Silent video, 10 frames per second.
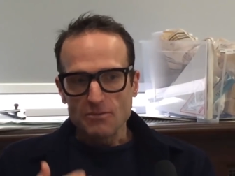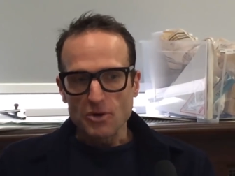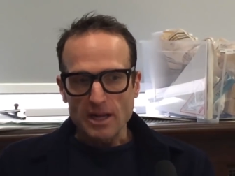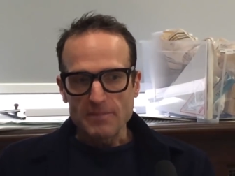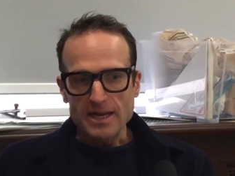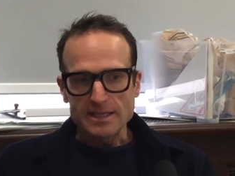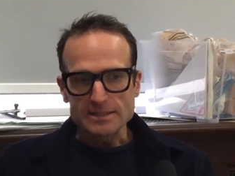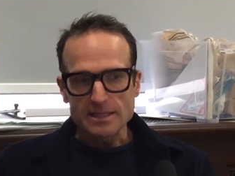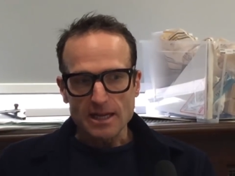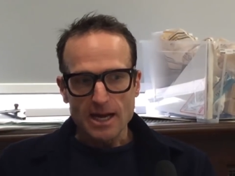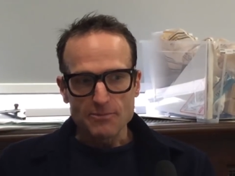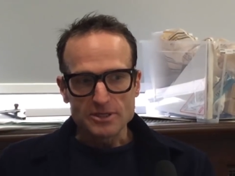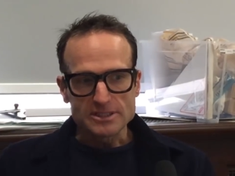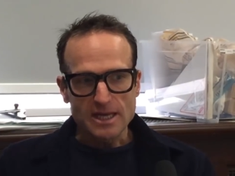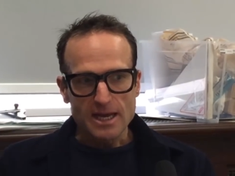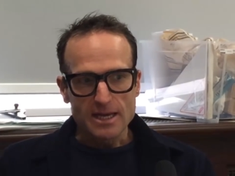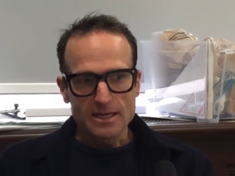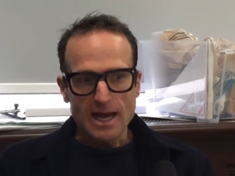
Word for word: What I mean is that I would say,